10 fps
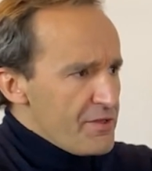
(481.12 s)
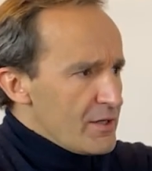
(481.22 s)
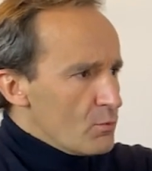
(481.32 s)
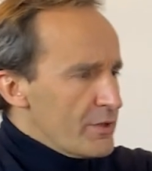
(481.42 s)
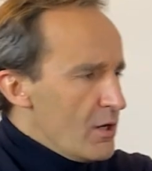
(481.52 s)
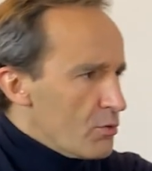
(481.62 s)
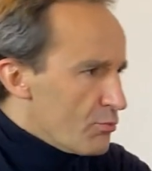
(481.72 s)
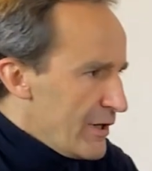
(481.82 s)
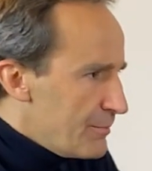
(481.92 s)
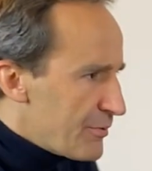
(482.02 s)
thing when our
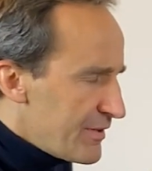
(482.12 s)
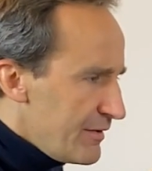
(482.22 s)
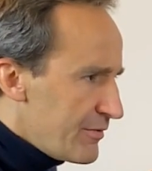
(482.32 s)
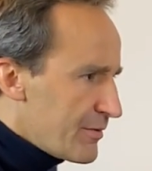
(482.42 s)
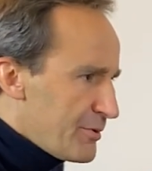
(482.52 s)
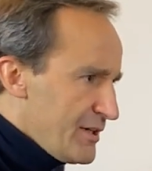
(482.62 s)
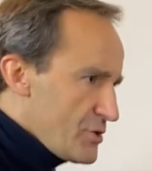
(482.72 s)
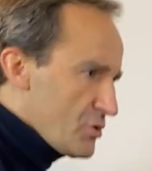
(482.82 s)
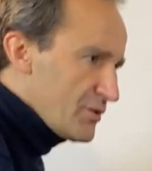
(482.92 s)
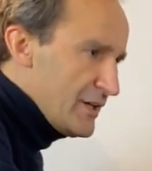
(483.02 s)
brain perceives a
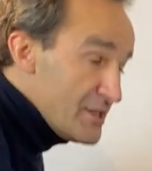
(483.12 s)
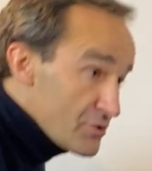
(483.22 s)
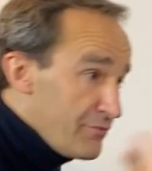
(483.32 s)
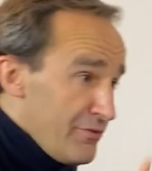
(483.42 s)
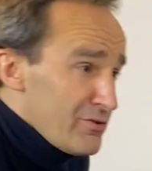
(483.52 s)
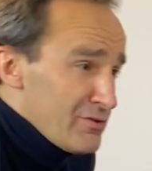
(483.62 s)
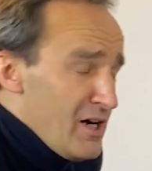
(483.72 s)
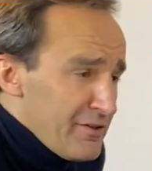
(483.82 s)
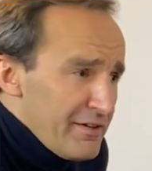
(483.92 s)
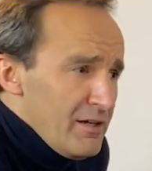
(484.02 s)
potential danger for
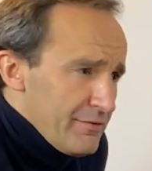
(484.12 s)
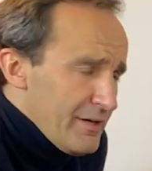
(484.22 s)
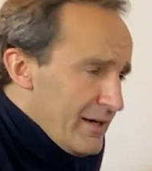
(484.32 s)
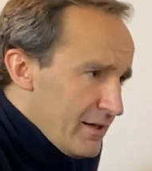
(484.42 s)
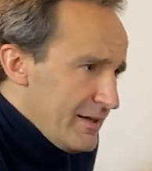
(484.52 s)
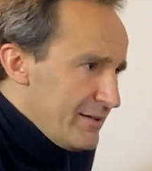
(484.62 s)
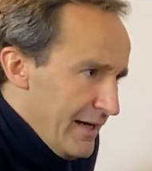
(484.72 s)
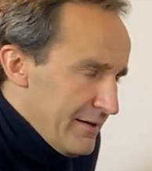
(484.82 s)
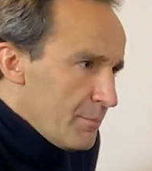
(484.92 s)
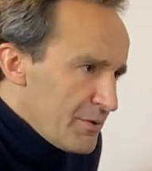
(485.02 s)
ourselves, I get
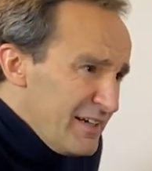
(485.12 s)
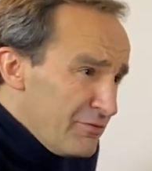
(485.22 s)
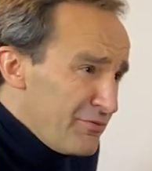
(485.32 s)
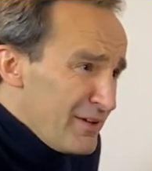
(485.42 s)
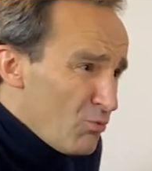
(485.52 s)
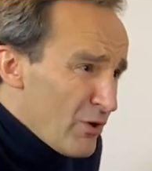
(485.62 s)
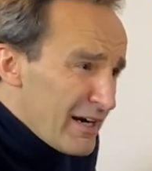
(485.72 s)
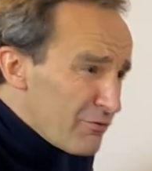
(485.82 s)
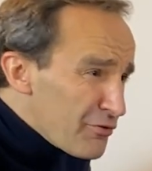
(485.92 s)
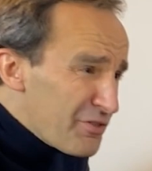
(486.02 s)
that. But in a film
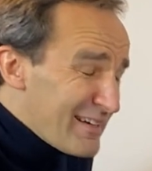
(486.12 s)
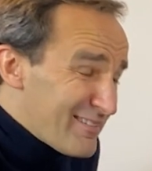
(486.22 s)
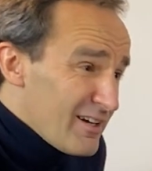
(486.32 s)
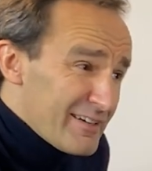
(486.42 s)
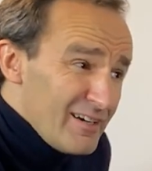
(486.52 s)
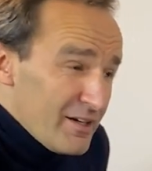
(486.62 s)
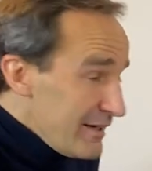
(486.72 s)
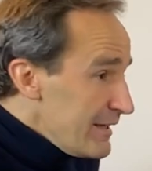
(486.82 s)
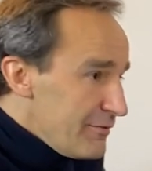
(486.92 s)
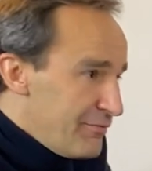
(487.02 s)
where everything is like
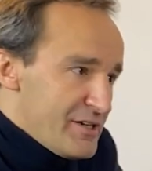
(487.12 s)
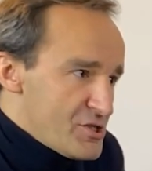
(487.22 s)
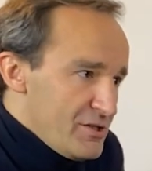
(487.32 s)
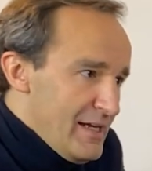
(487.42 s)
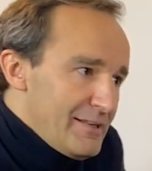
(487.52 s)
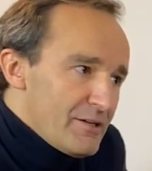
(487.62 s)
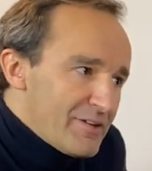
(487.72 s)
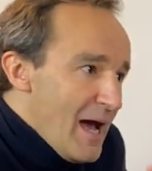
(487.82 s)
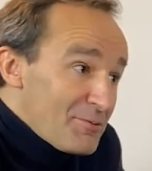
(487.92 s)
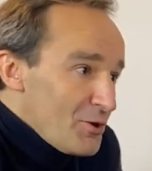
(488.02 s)
clearly fiction and
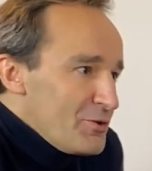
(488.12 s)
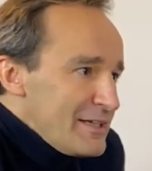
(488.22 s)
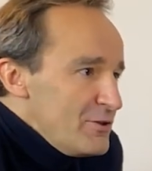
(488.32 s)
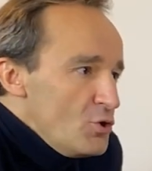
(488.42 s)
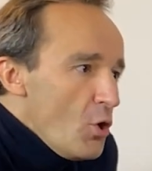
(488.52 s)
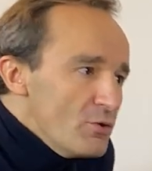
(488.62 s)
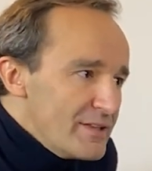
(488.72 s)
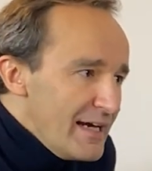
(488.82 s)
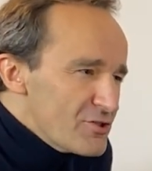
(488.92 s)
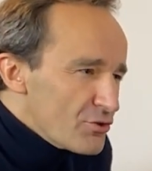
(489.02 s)
there's absolutely no
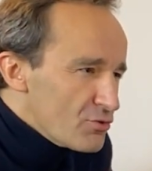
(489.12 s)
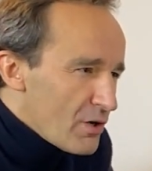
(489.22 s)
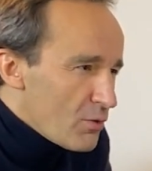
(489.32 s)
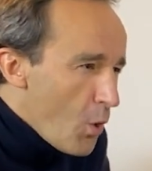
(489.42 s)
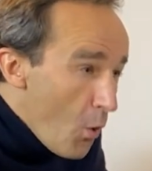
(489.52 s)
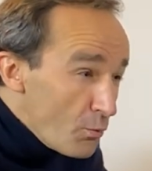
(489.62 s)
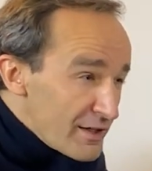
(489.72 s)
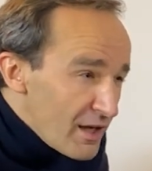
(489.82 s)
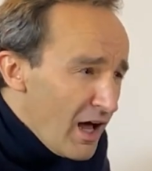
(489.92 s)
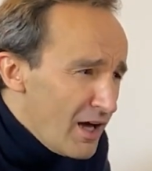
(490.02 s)
danger to our own
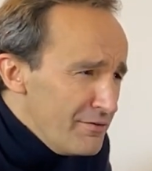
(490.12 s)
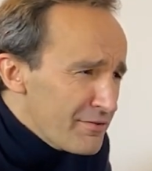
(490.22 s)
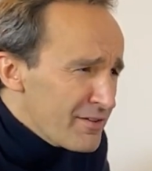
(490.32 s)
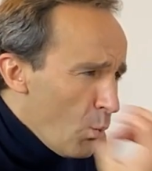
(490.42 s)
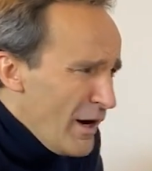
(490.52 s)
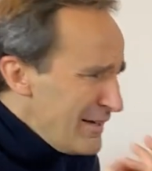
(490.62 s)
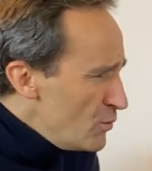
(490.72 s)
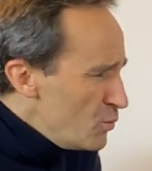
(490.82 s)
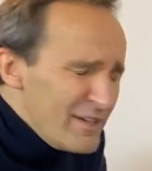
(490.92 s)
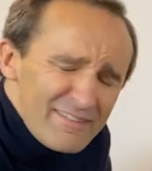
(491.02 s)
lives, why
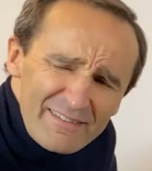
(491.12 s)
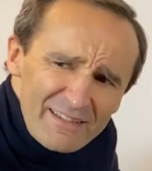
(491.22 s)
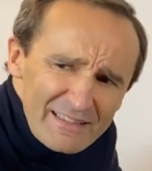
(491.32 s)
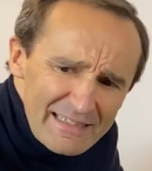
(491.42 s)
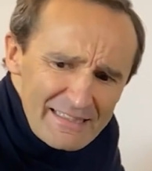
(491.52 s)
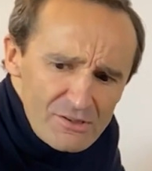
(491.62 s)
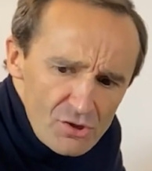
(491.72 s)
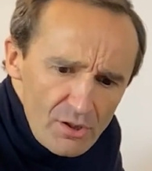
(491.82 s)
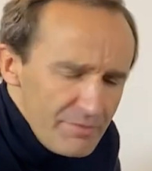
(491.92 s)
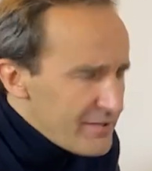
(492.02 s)
do we still get
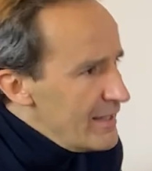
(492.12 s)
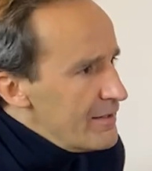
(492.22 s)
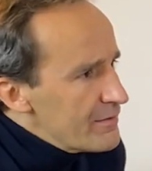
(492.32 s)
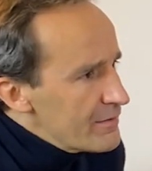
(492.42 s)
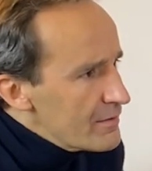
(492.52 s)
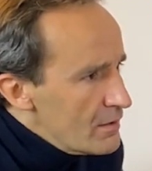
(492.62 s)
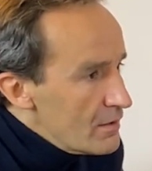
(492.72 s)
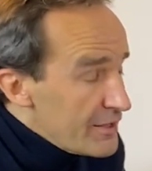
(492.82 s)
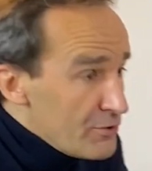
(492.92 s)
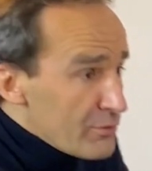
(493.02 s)
jump scares?
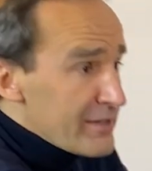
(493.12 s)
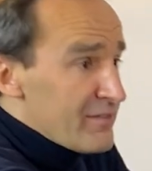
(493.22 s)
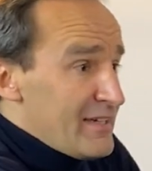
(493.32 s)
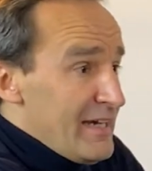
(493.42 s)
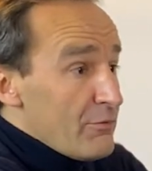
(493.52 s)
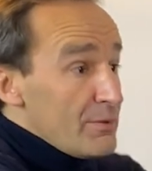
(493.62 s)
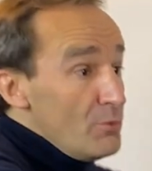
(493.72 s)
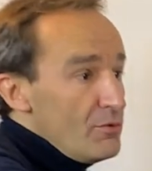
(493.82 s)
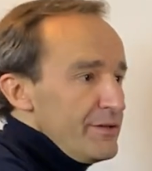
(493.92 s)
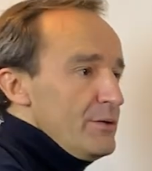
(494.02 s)
Like during a scary
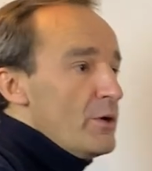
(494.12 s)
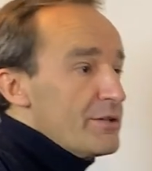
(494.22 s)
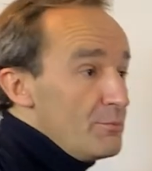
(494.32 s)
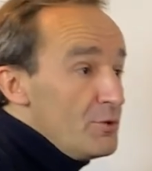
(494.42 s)
movie where the